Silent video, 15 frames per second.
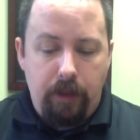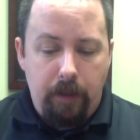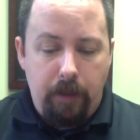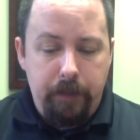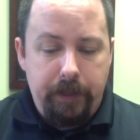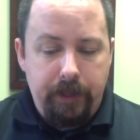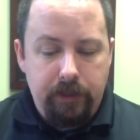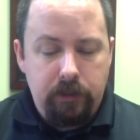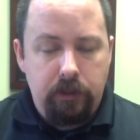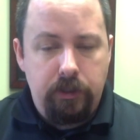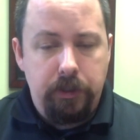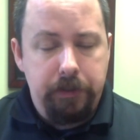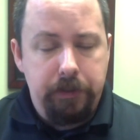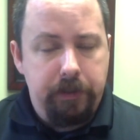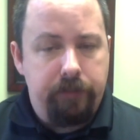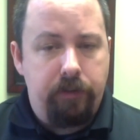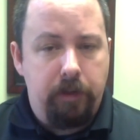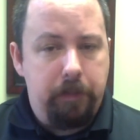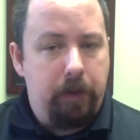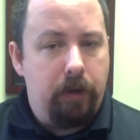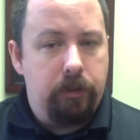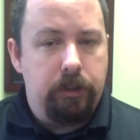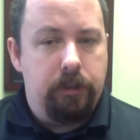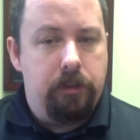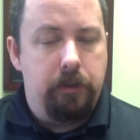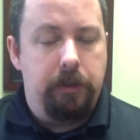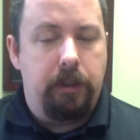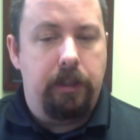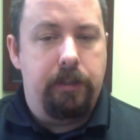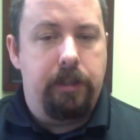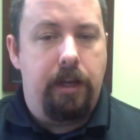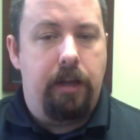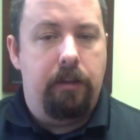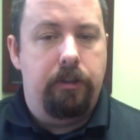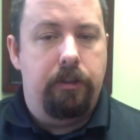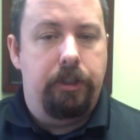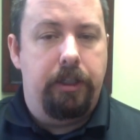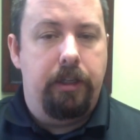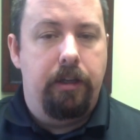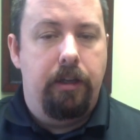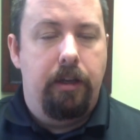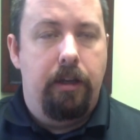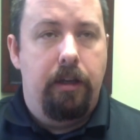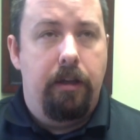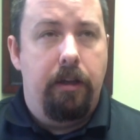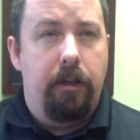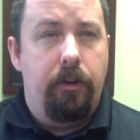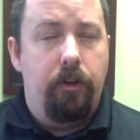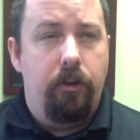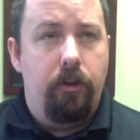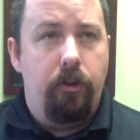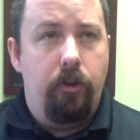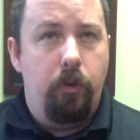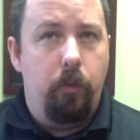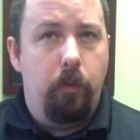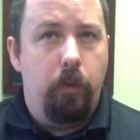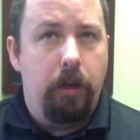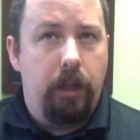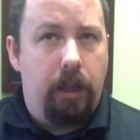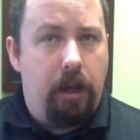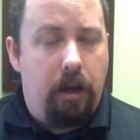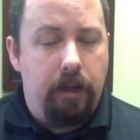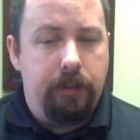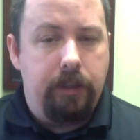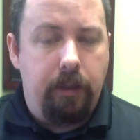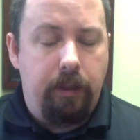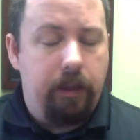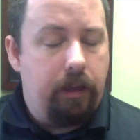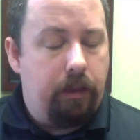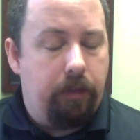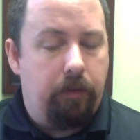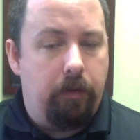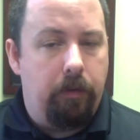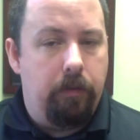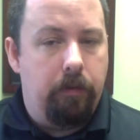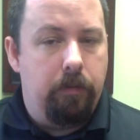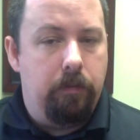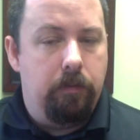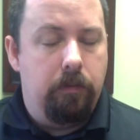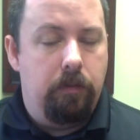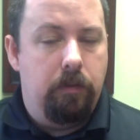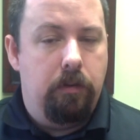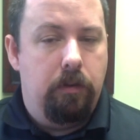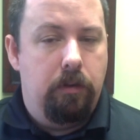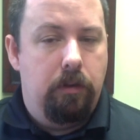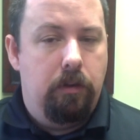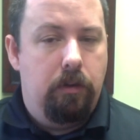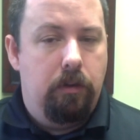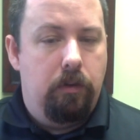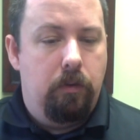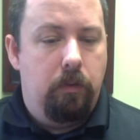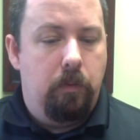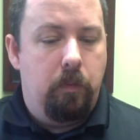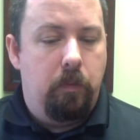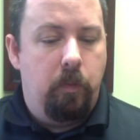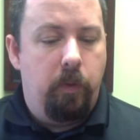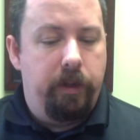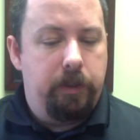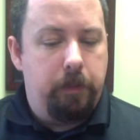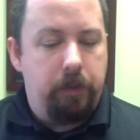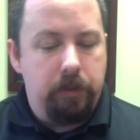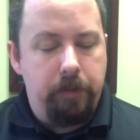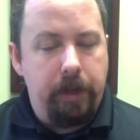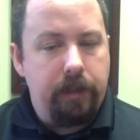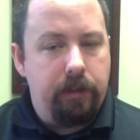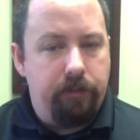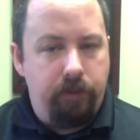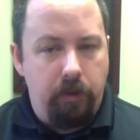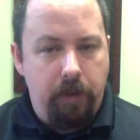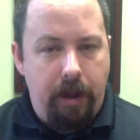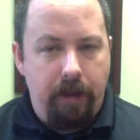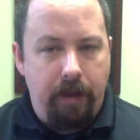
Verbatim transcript: I mean, these are two different approaches to ecclesiology and you really ought to think through which perspective you